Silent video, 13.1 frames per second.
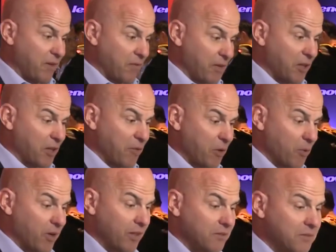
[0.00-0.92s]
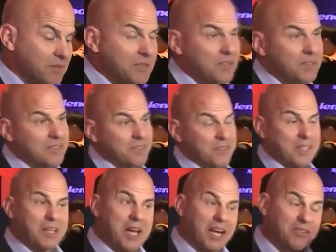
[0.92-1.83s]
feel if you would,
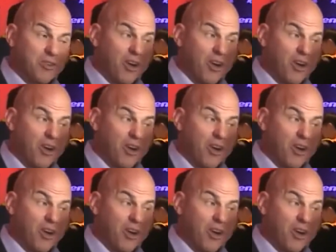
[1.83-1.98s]
you can't